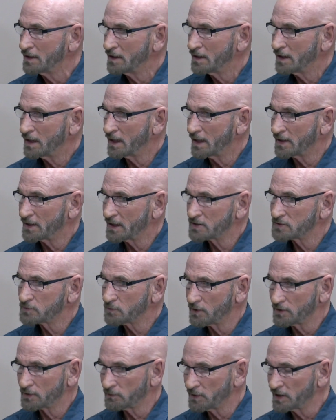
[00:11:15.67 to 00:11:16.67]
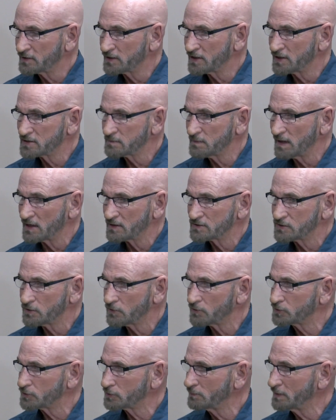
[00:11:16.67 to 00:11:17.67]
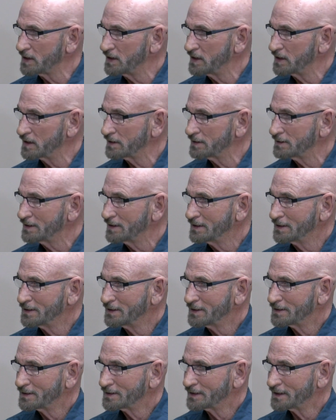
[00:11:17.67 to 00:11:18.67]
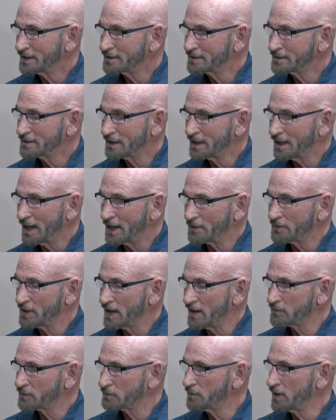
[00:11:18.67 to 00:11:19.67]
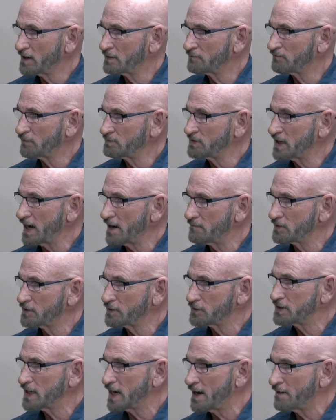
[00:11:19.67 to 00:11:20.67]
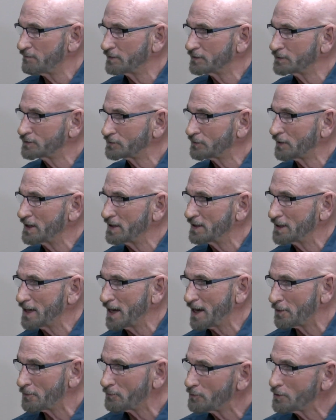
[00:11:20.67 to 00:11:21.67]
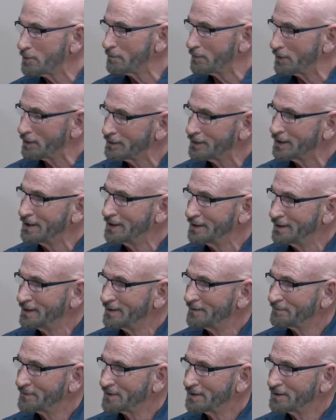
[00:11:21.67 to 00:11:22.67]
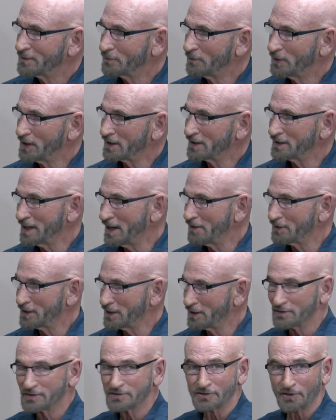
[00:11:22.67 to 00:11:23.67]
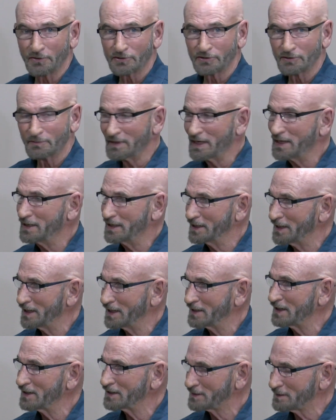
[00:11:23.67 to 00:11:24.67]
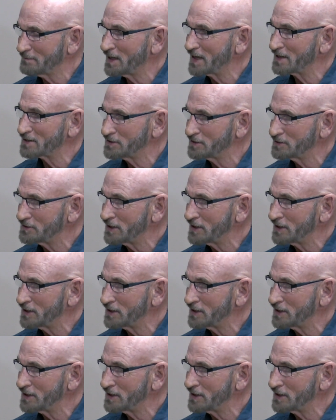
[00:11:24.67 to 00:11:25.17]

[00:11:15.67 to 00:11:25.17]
That's one of the great things about social media, that I don't have to run from tavern to tavern straightening out a rumor. We can now get on social media and get the message